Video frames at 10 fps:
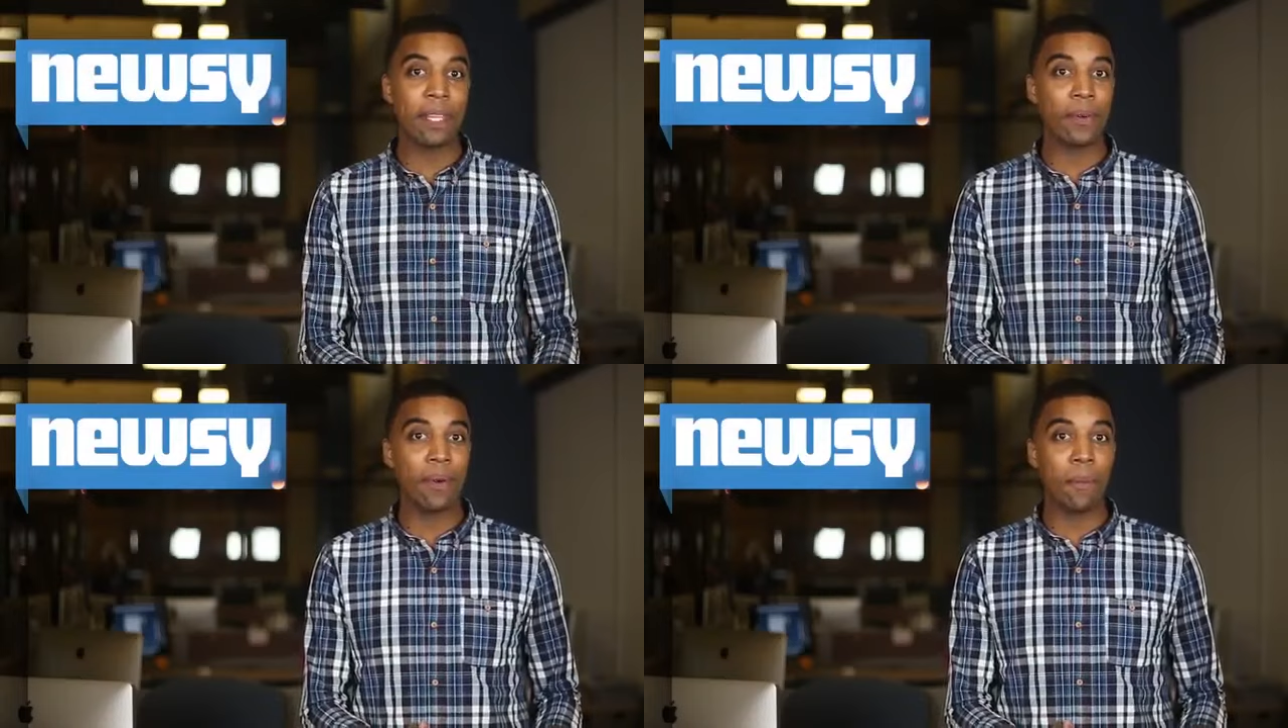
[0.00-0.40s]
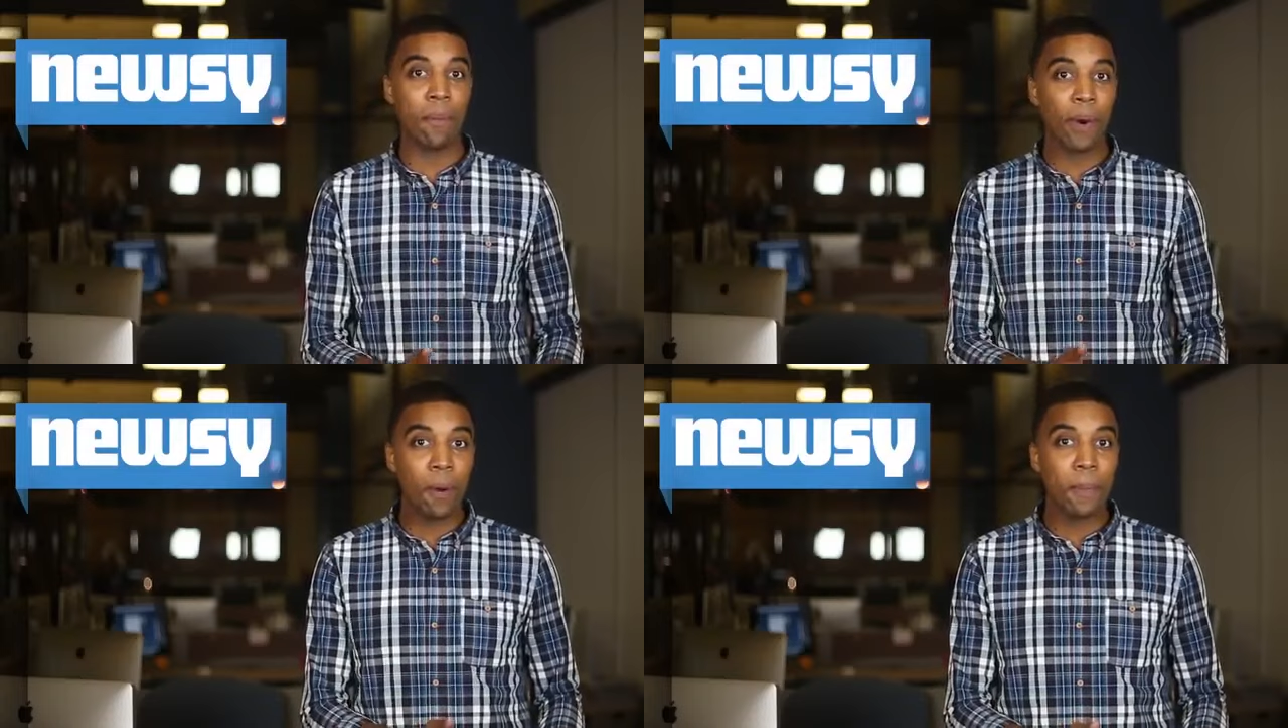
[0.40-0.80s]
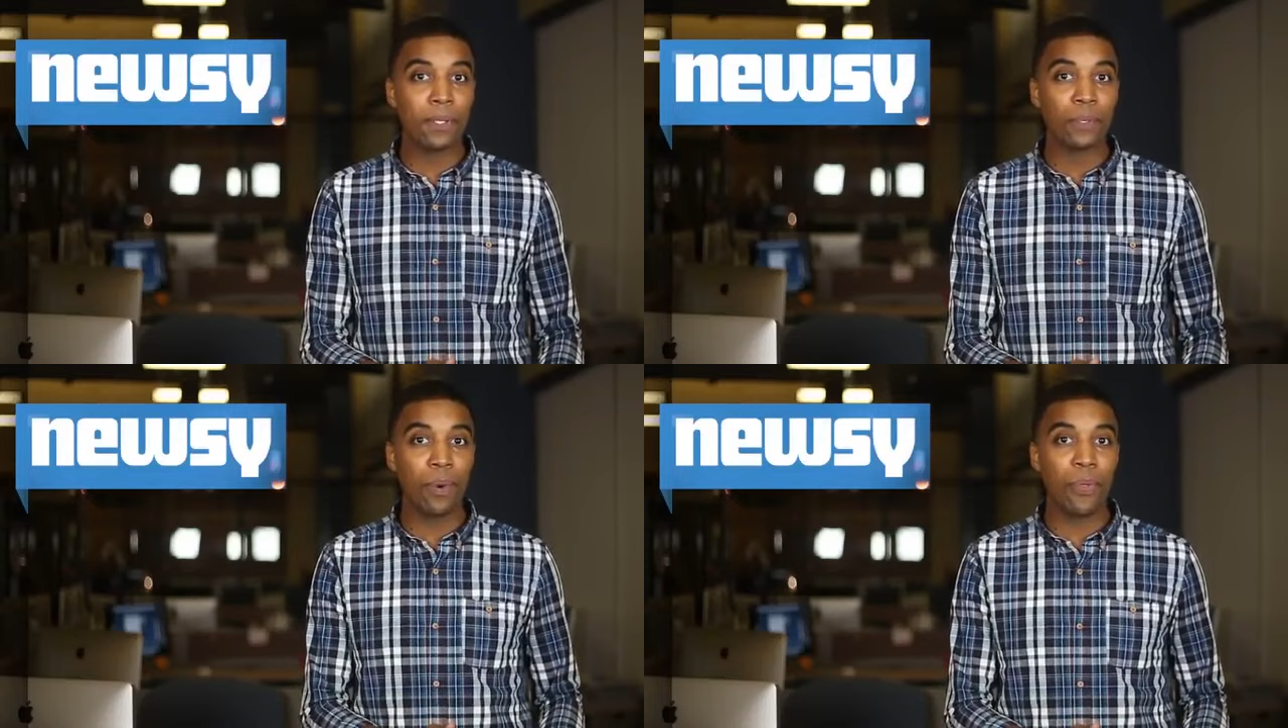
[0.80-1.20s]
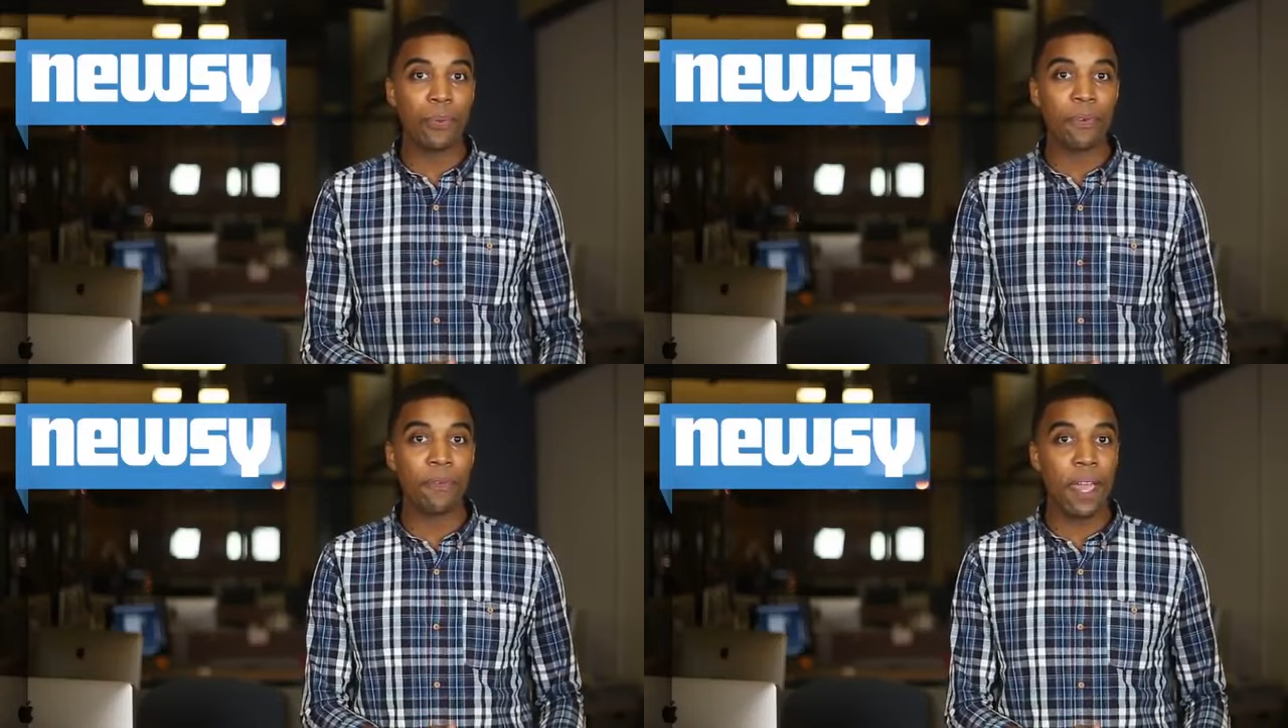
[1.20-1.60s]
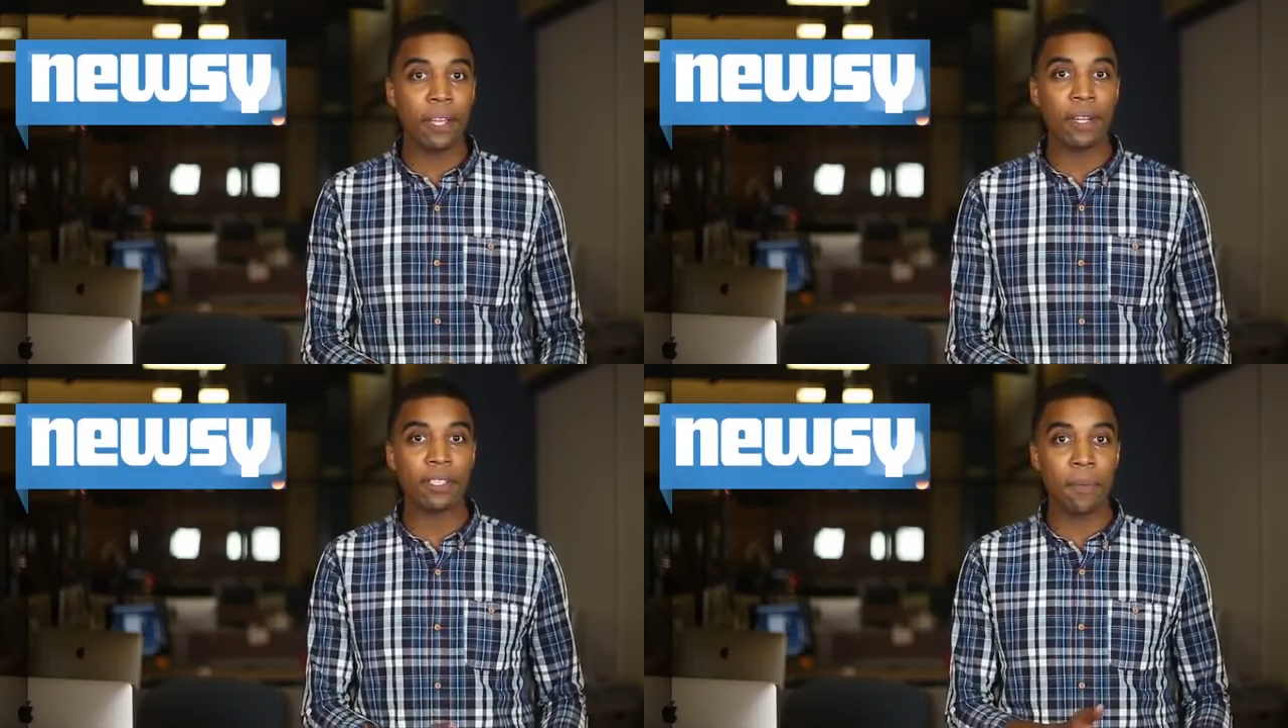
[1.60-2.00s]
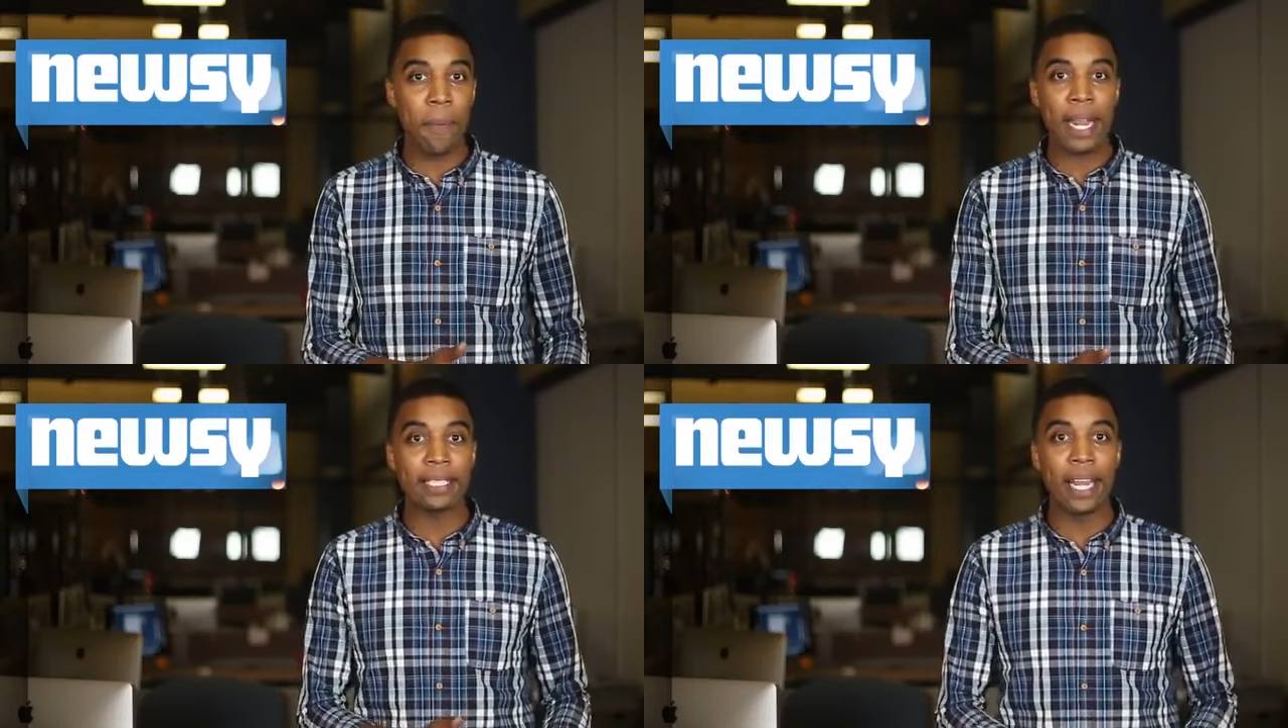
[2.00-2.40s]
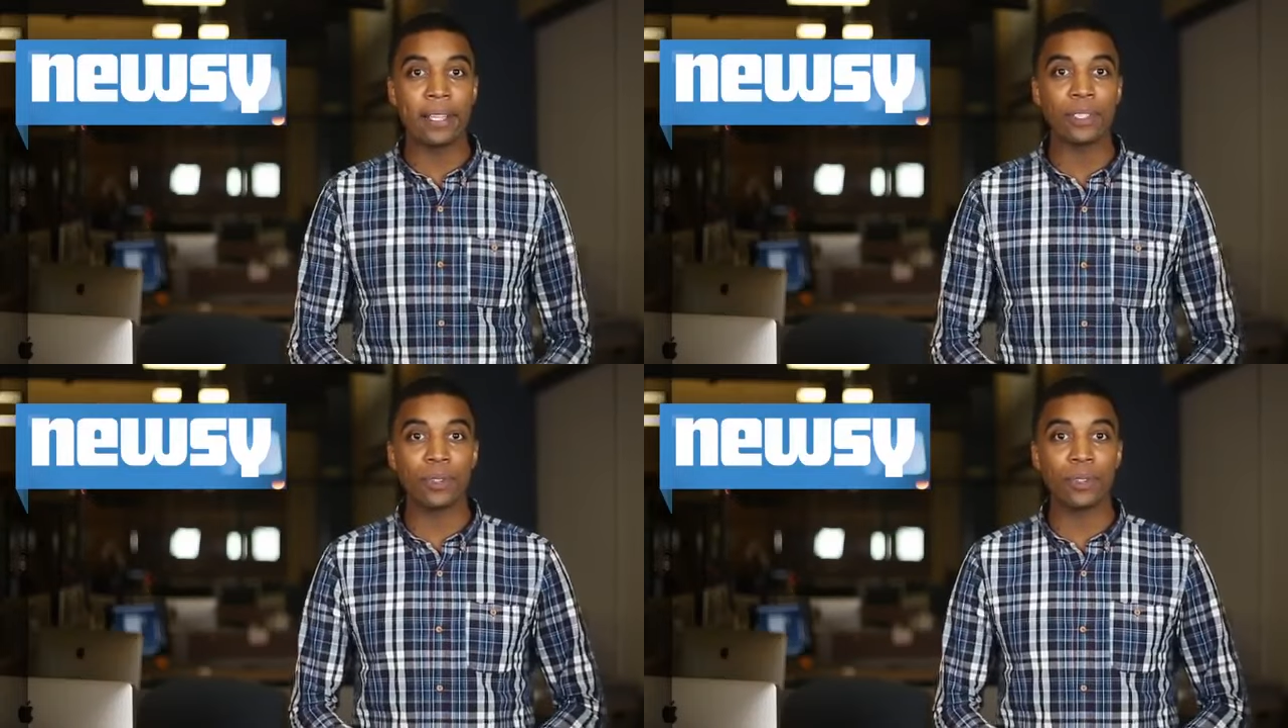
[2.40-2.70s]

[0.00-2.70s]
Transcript: either on purpose or through failure to maintain